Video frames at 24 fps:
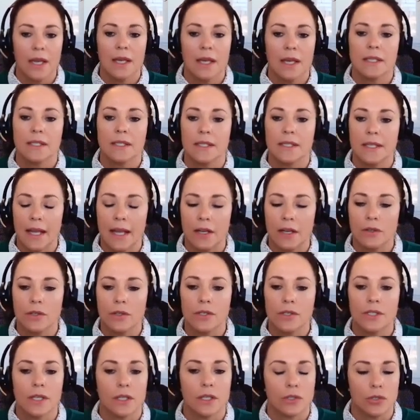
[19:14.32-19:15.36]

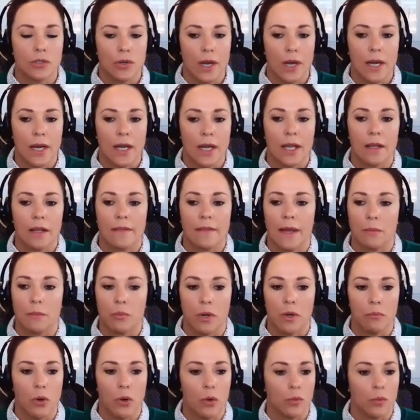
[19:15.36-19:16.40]
Standards and training that
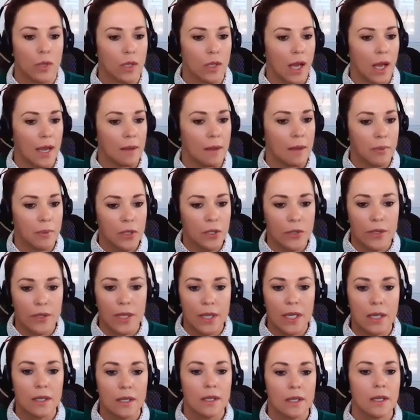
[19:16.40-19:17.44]
promote
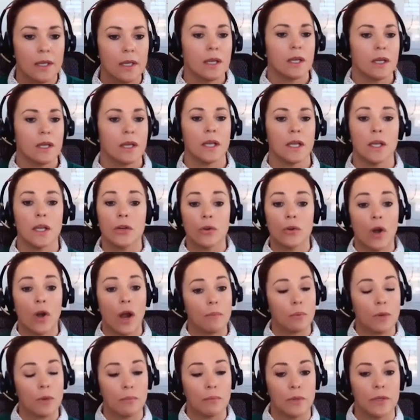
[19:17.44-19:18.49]
reliability,
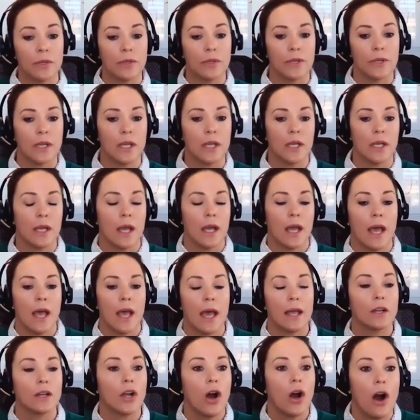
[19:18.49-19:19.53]
interoperability,
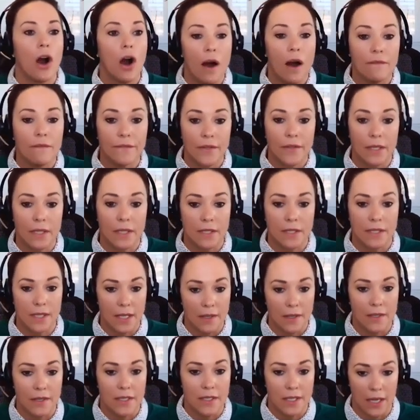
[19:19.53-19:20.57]
and confidence in
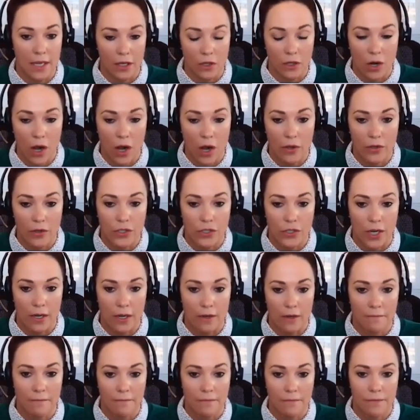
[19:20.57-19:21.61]
the technology.
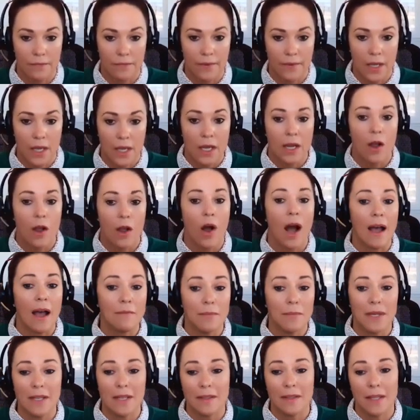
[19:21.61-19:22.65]
Now, I've
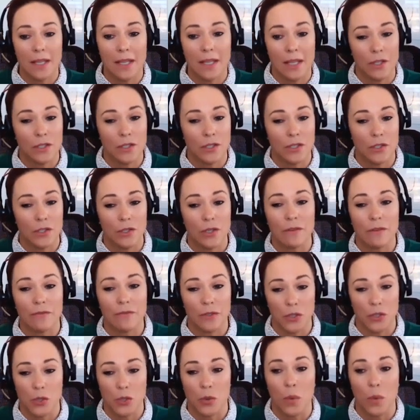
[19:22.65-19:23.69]
been in the industry for
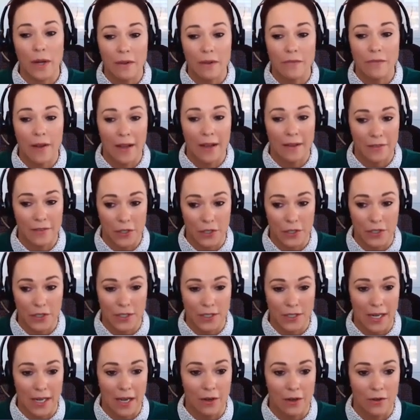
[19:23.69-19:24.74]
25 years
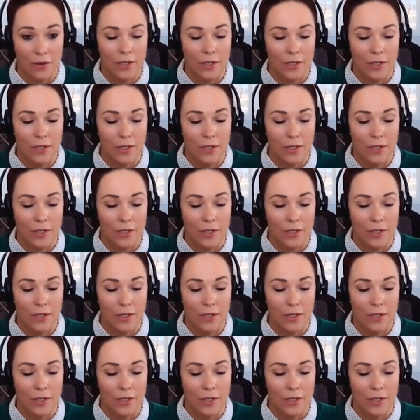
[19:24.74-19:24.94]
now,